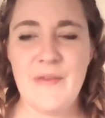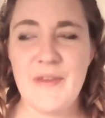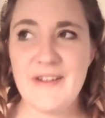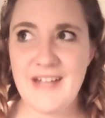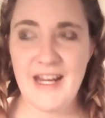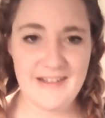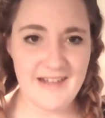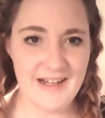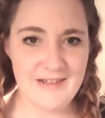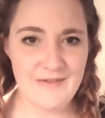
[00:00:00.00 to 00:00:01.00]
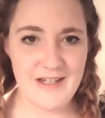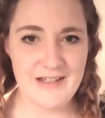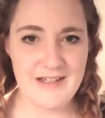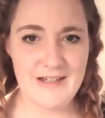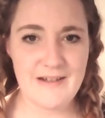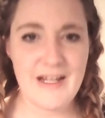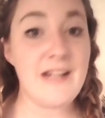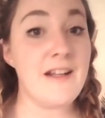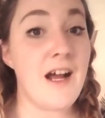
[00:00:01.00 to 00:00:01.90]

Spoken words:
This gate is activated in an